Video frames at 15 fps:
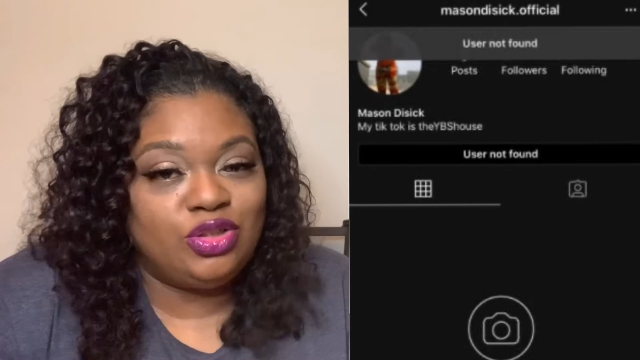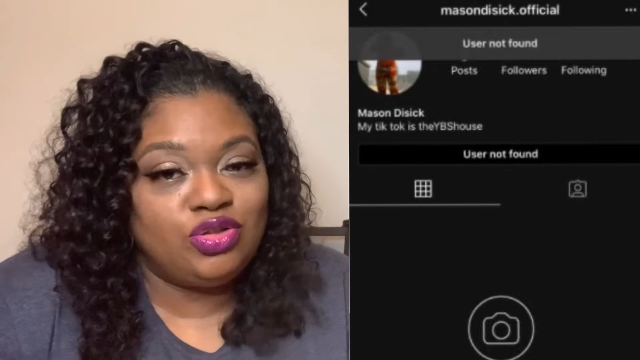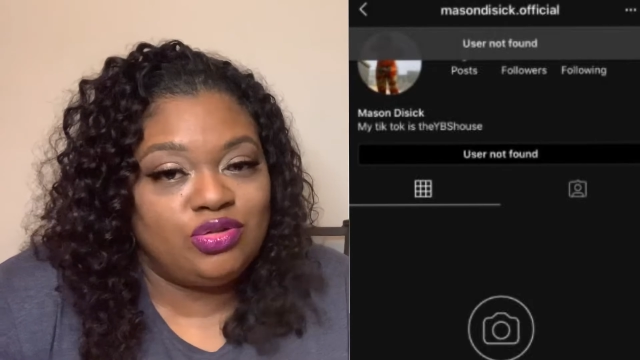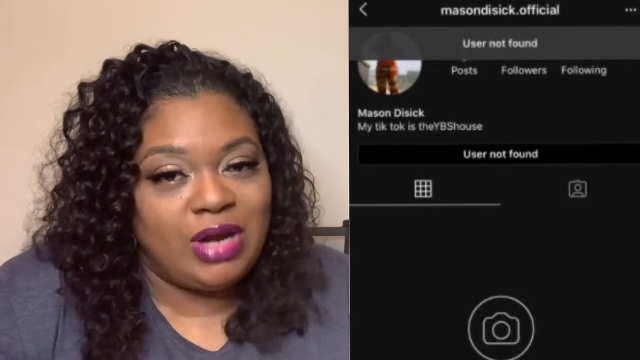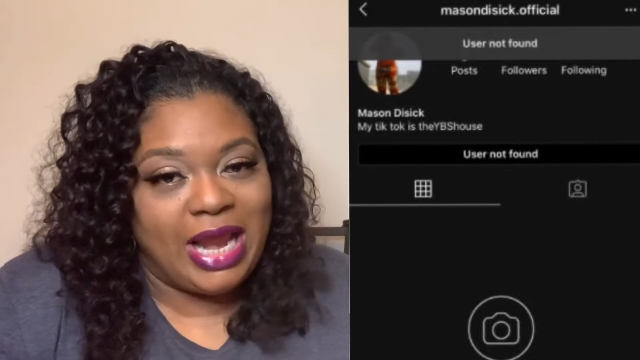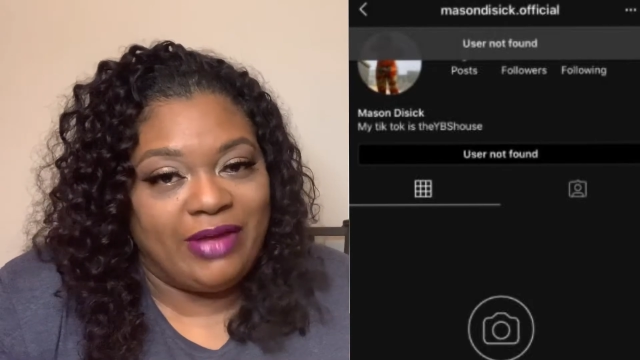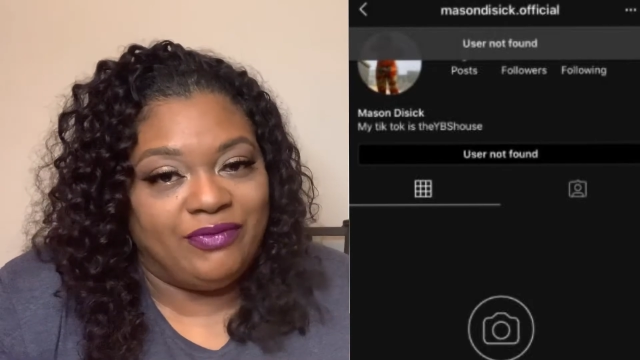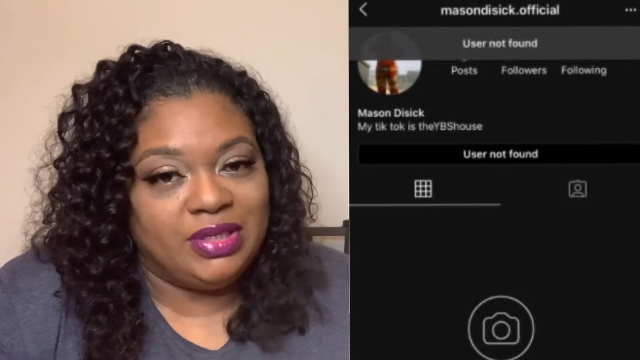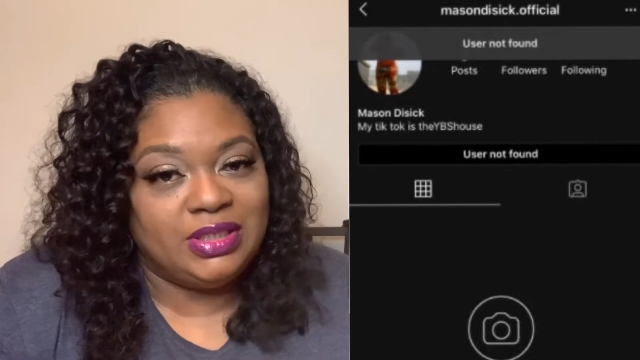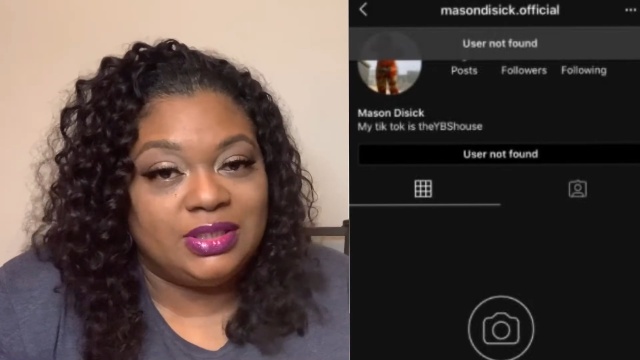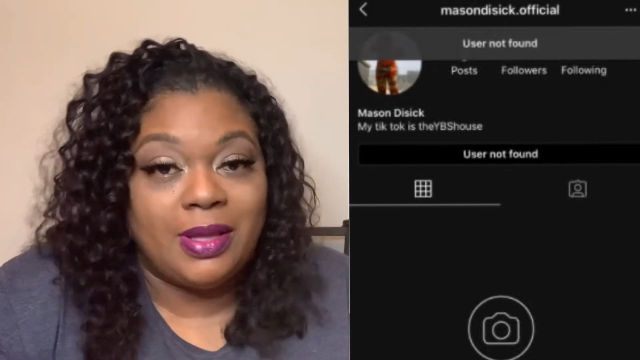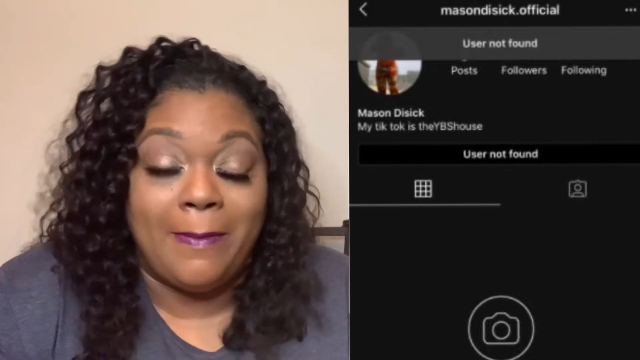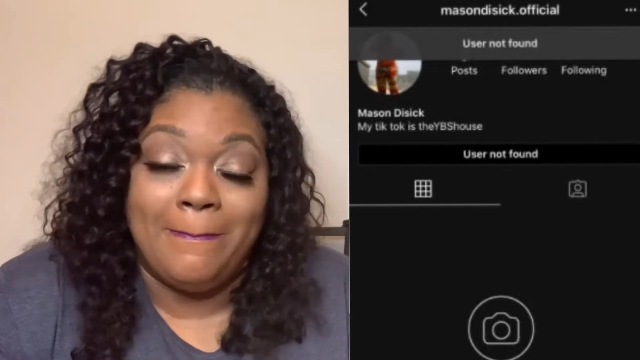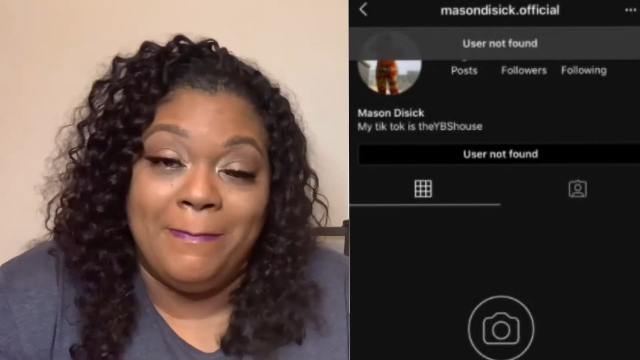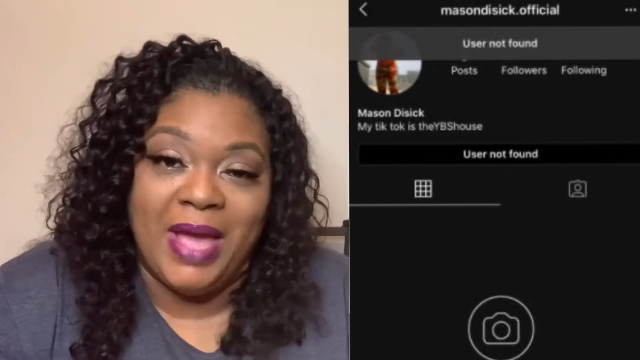Travis
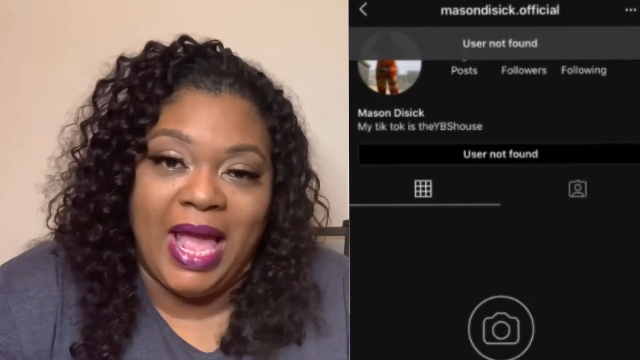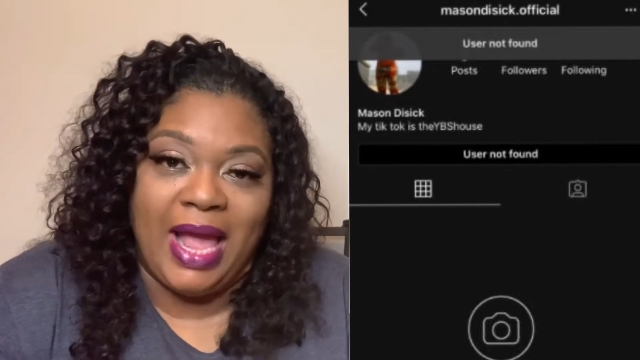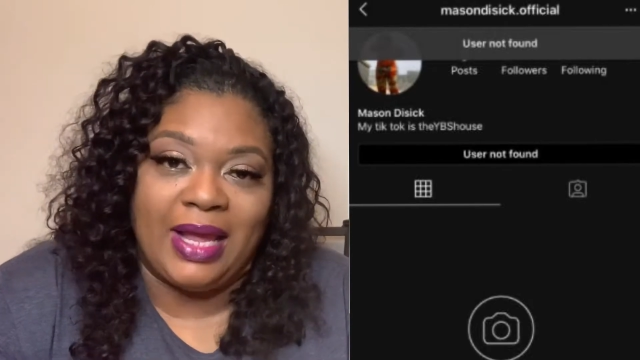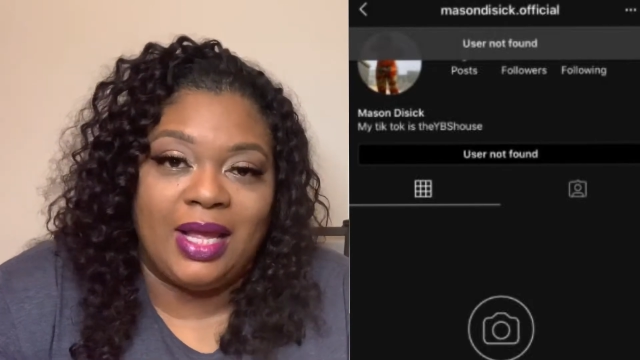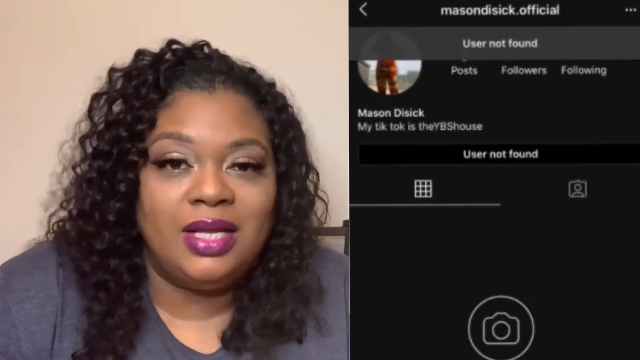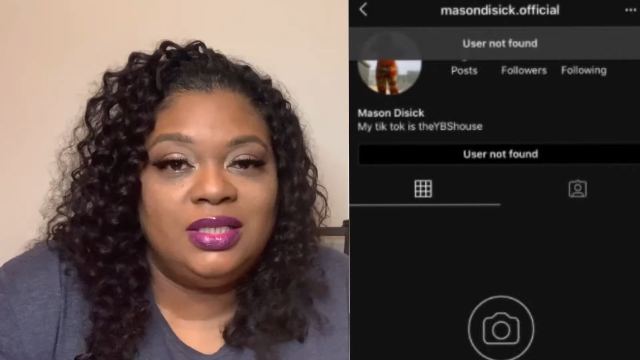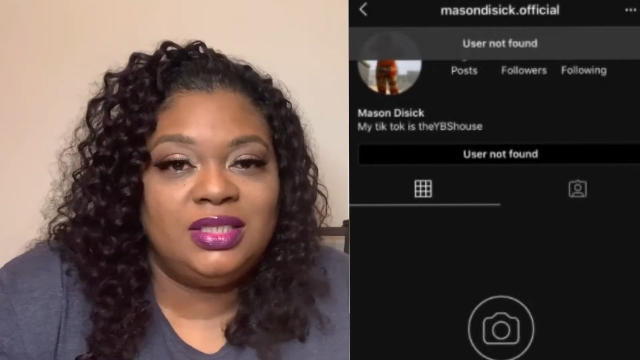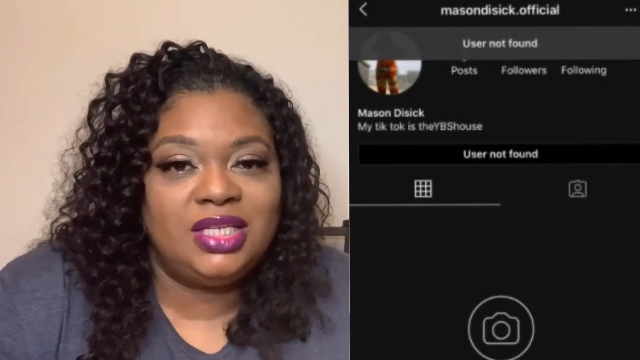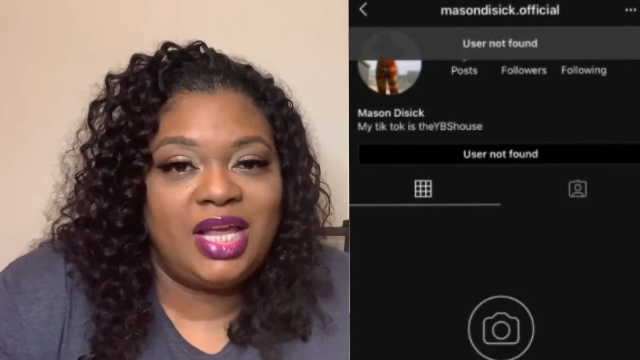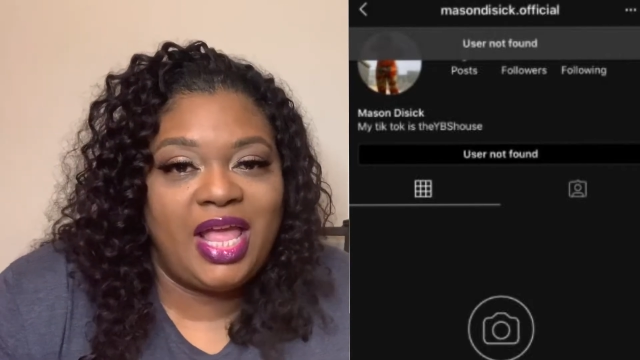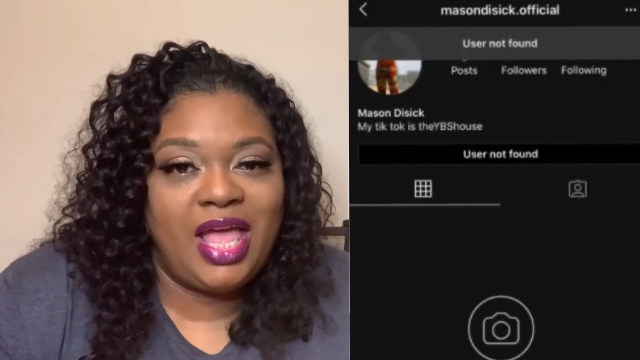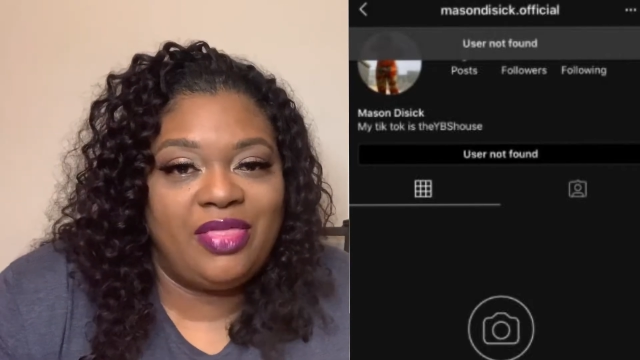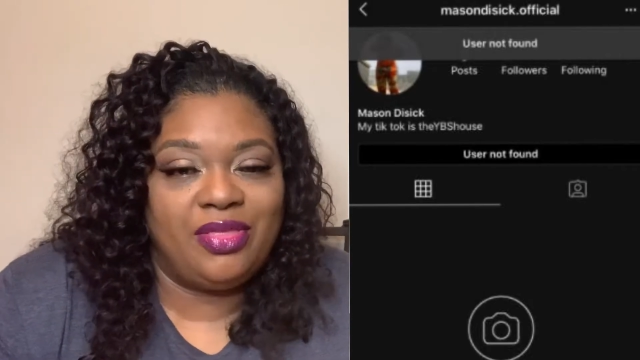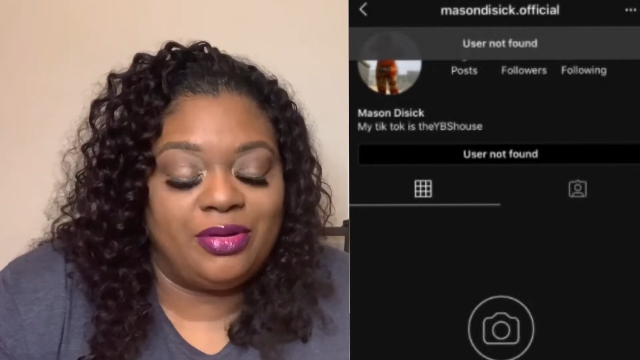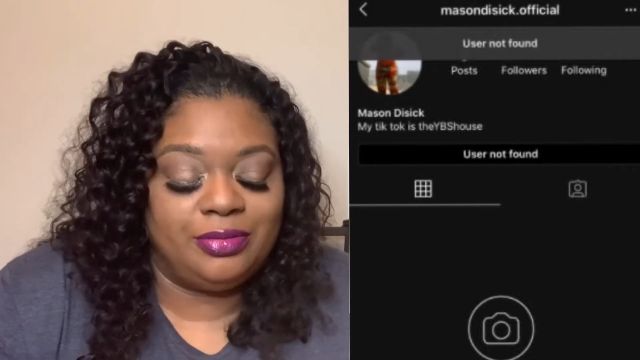back
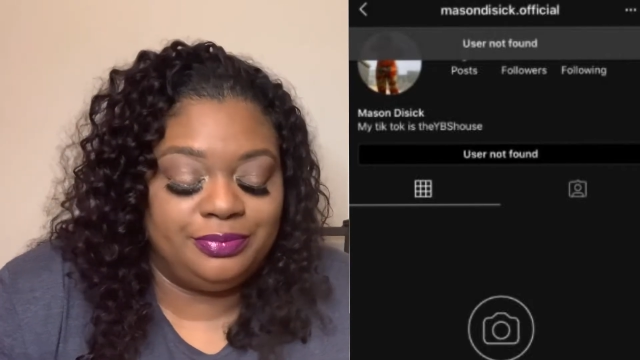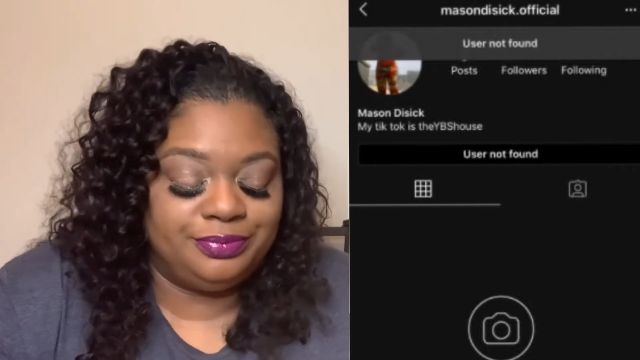together?